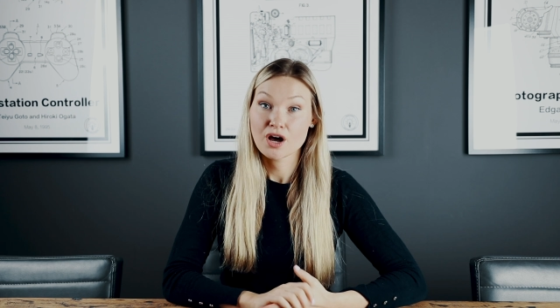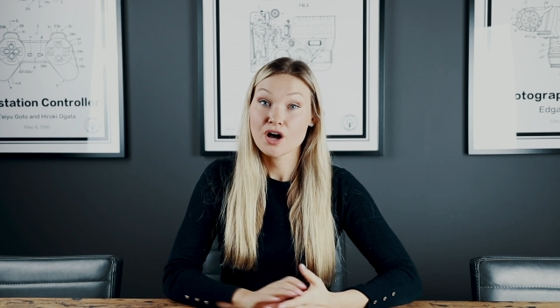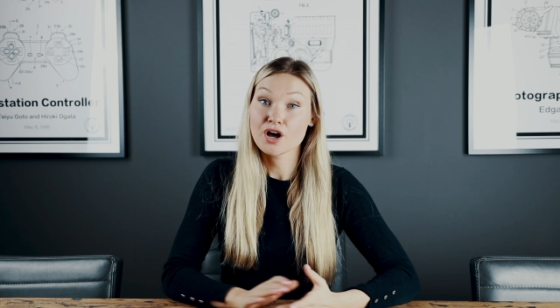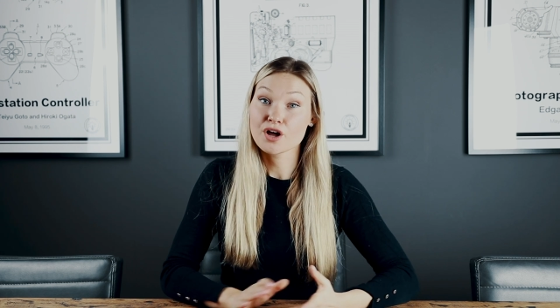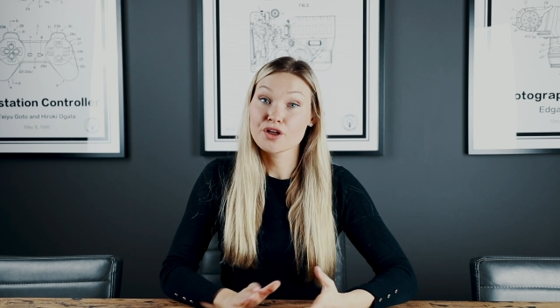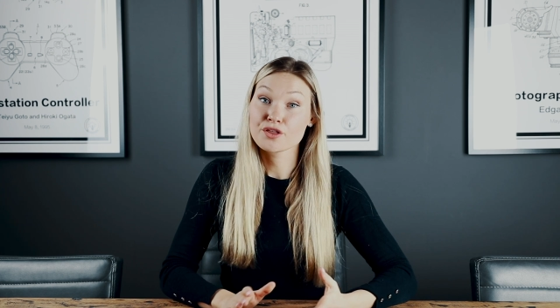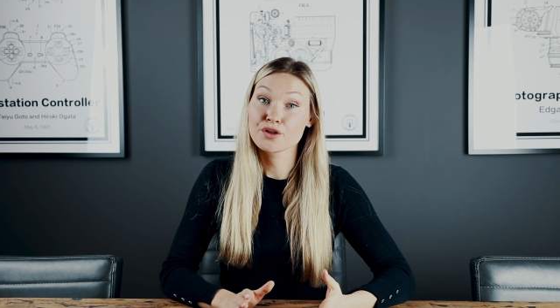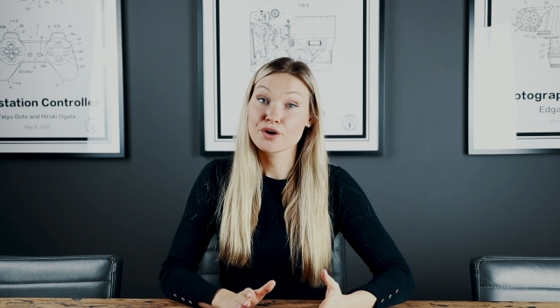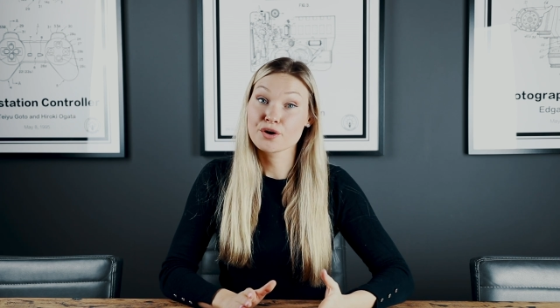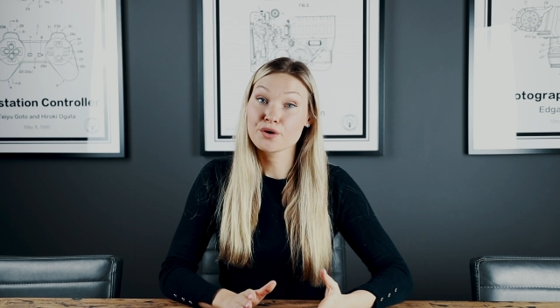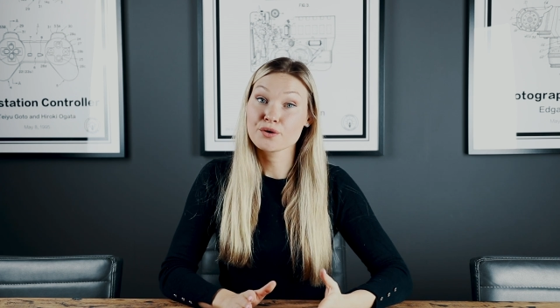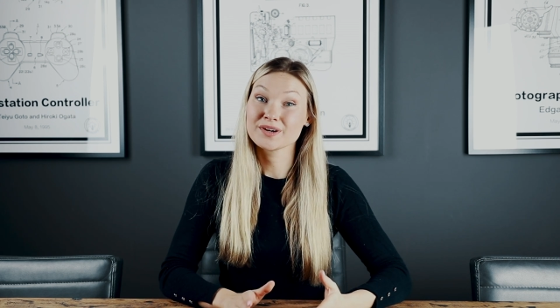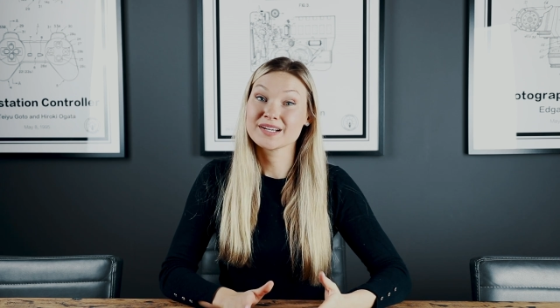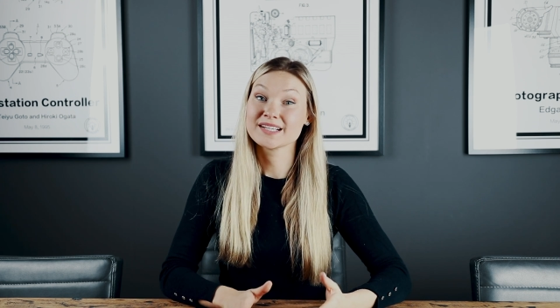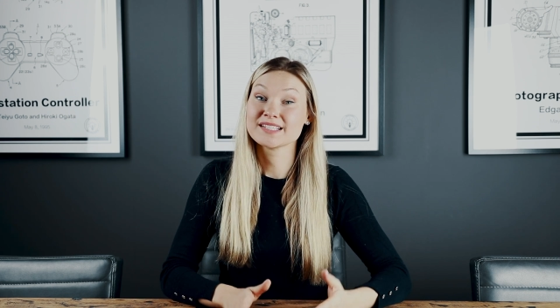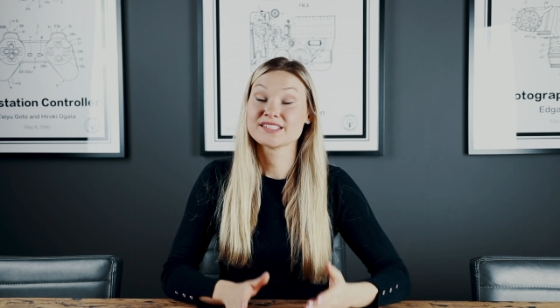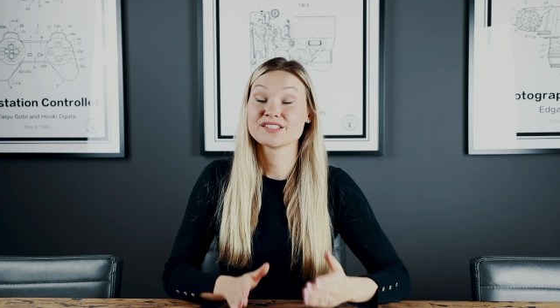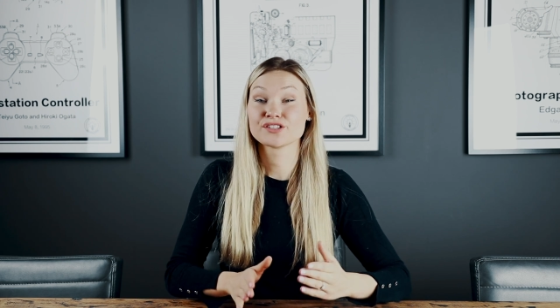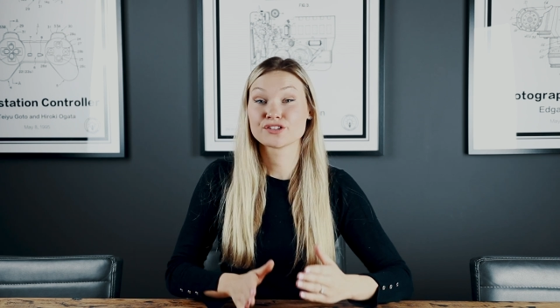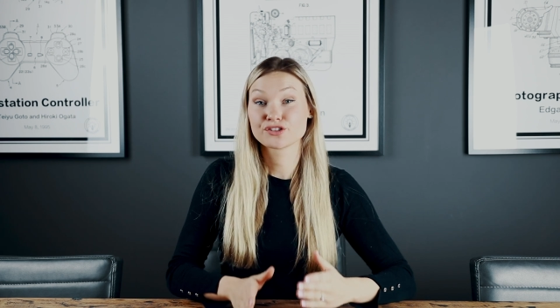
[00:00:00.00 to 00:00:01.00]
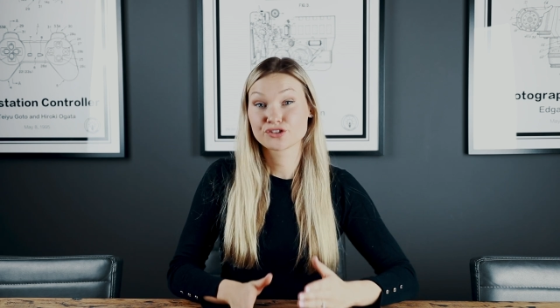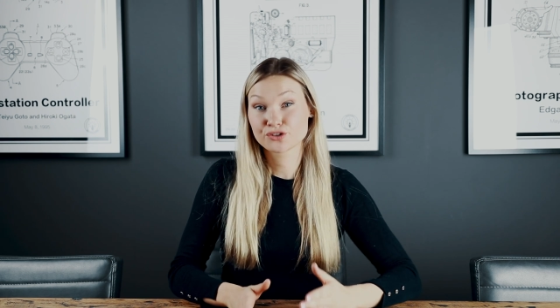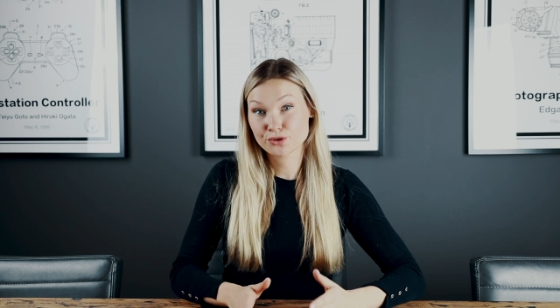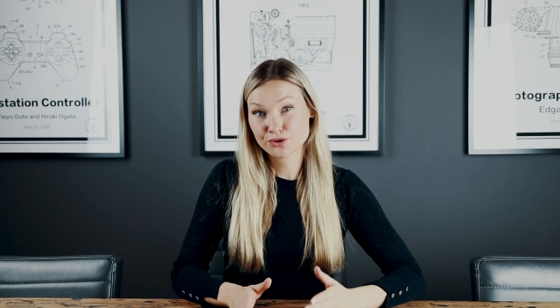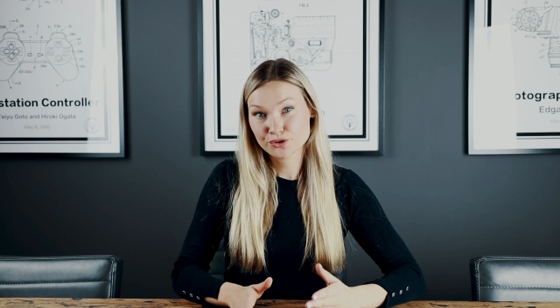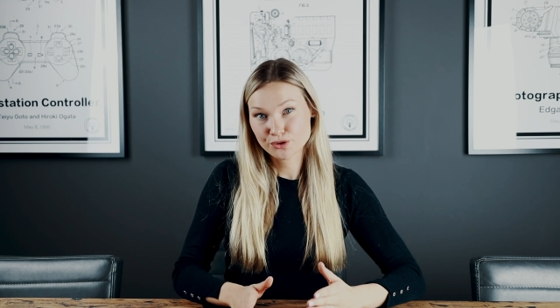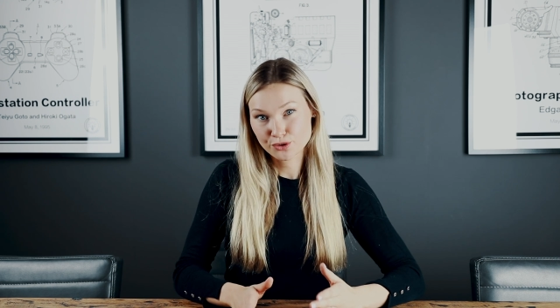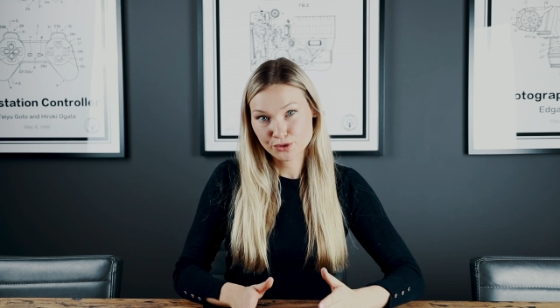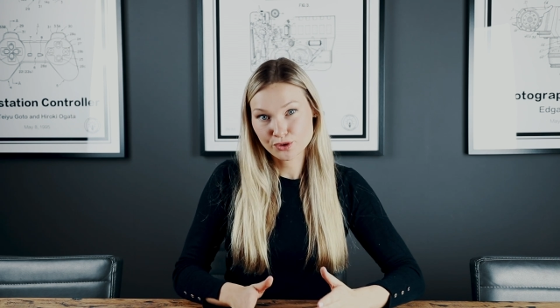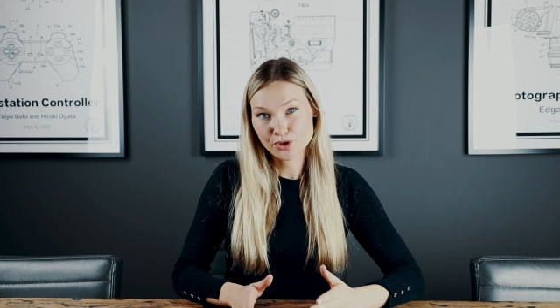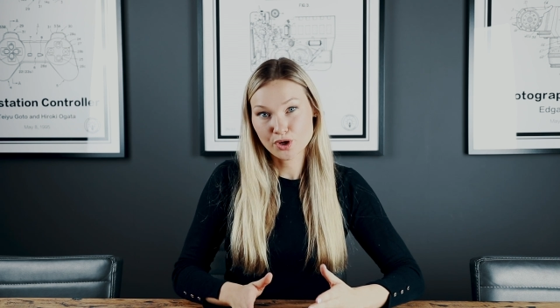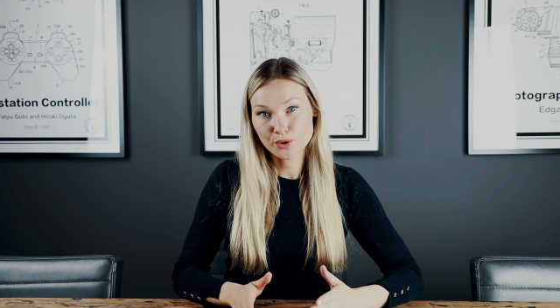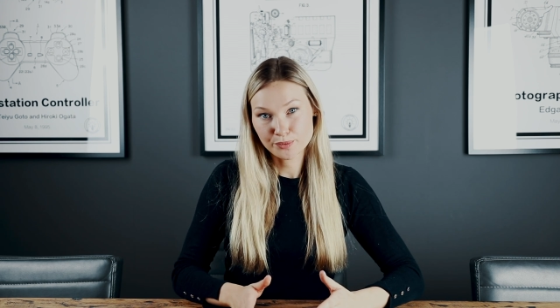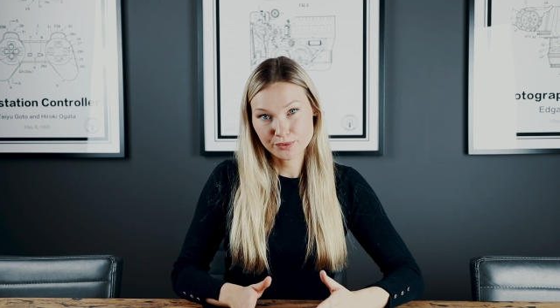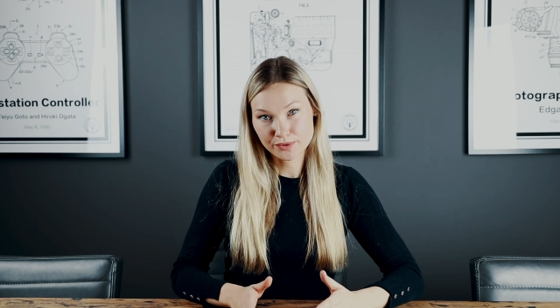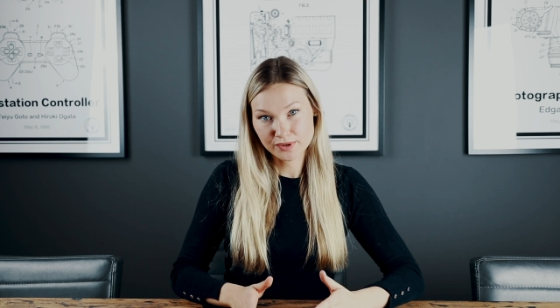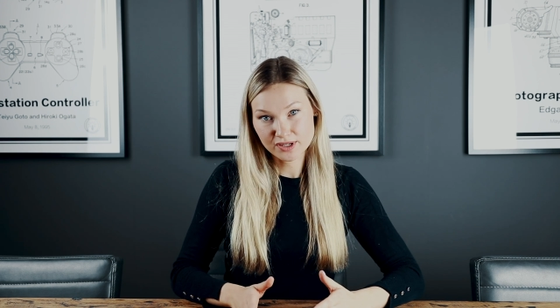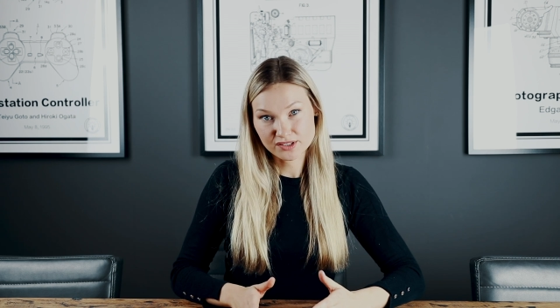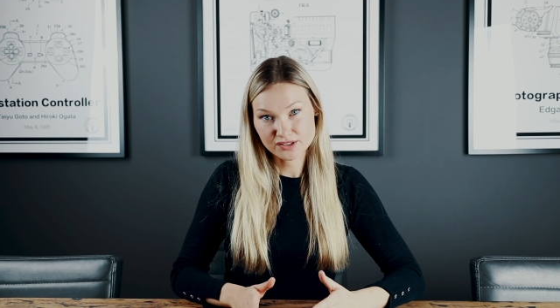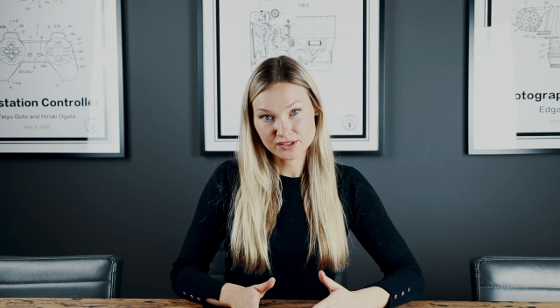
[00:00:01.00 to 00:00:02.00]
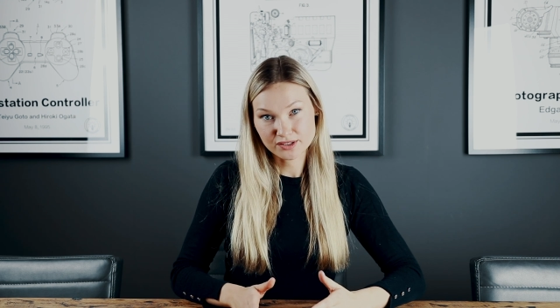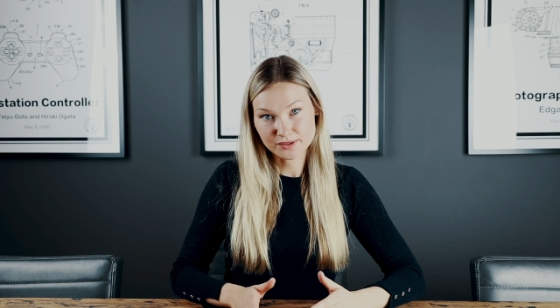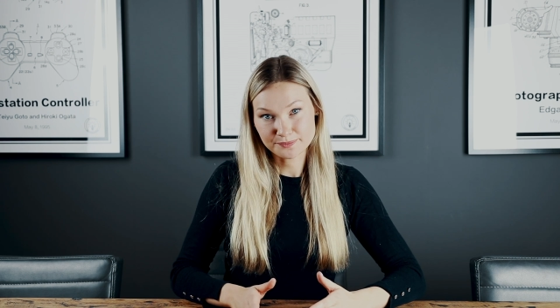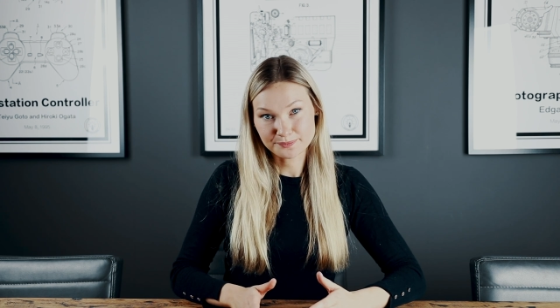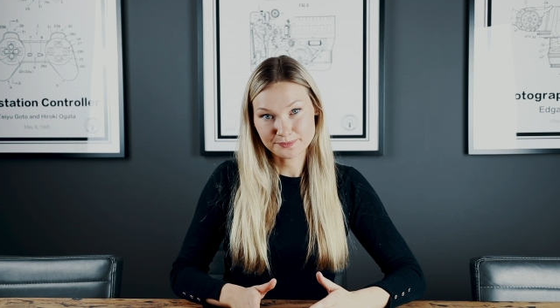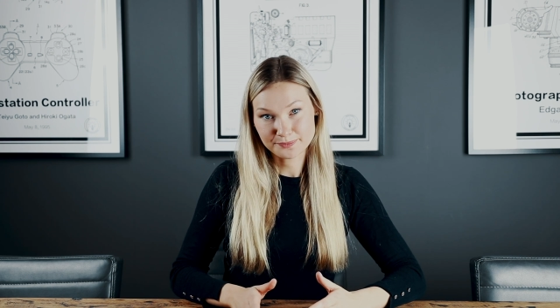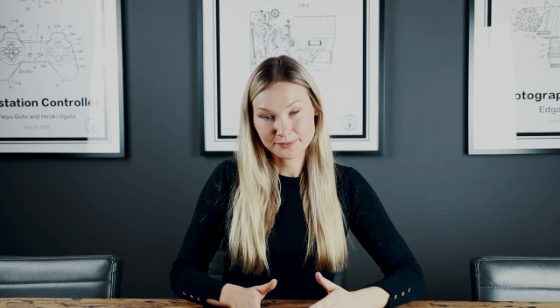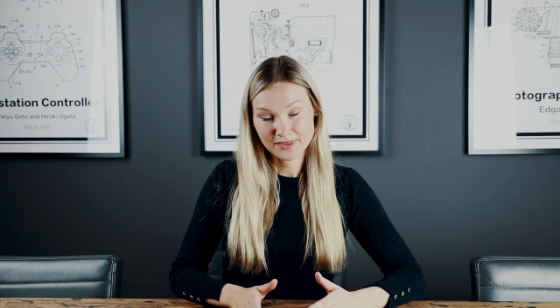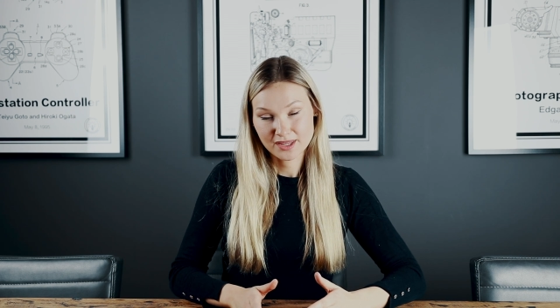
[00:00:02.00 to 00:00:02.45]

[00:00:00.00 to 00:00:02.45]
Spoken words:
although it's a short haul operation.